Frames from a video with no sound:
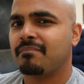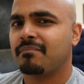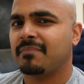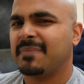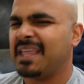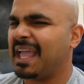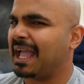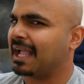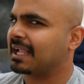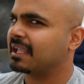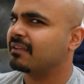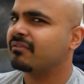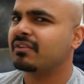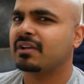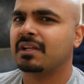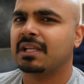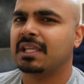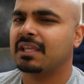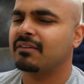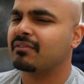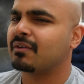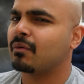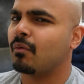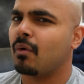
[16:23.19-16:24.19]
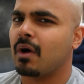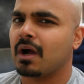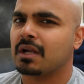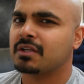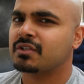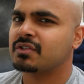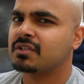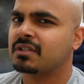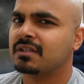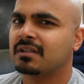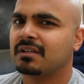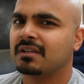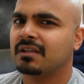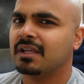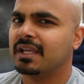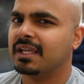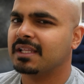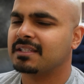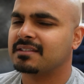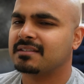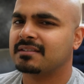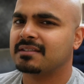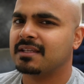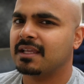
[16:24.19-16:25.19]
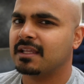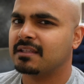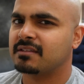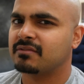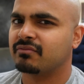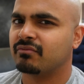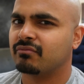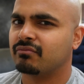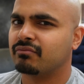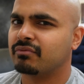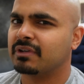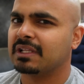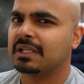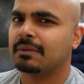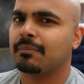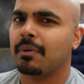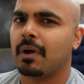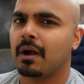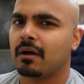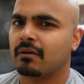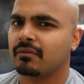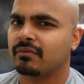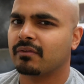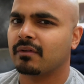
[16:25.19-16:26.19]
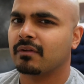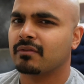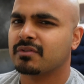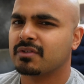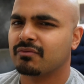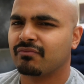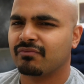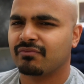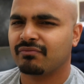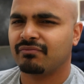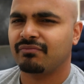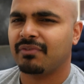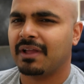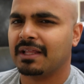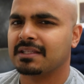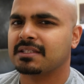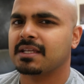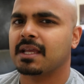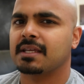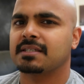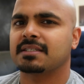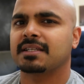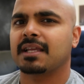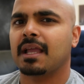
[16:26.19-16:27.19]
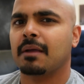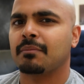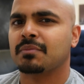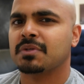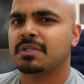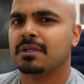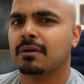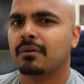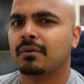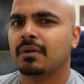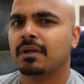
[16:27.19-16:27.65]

yeah, give it a watch. It's really powerful. It was a fantastic episode.